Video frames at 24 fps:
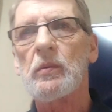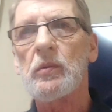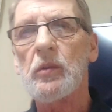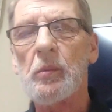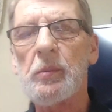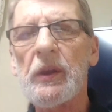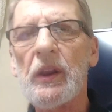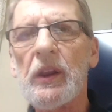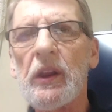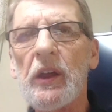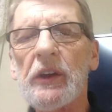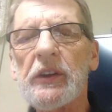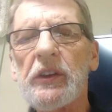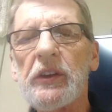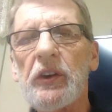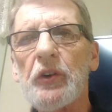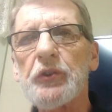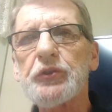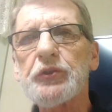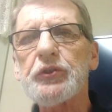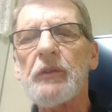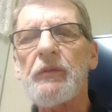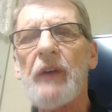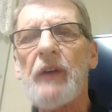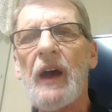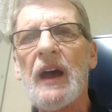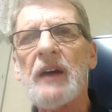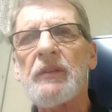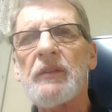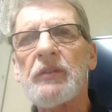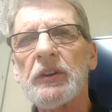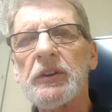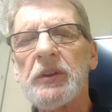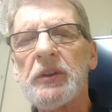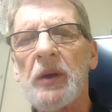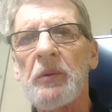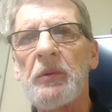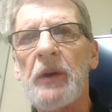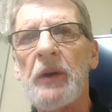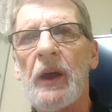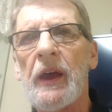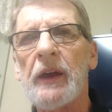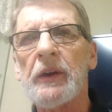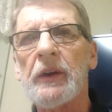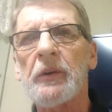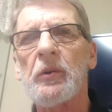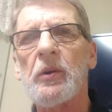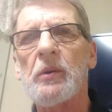You'll be lucky to survive a coat
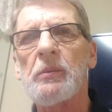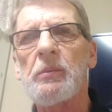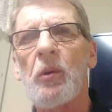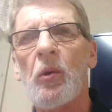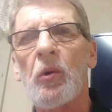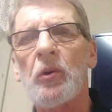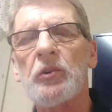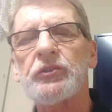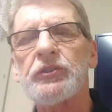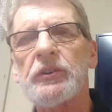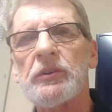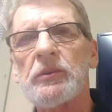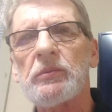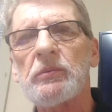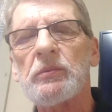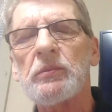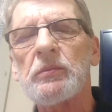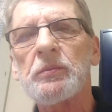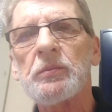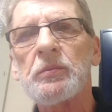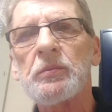hanger abortion.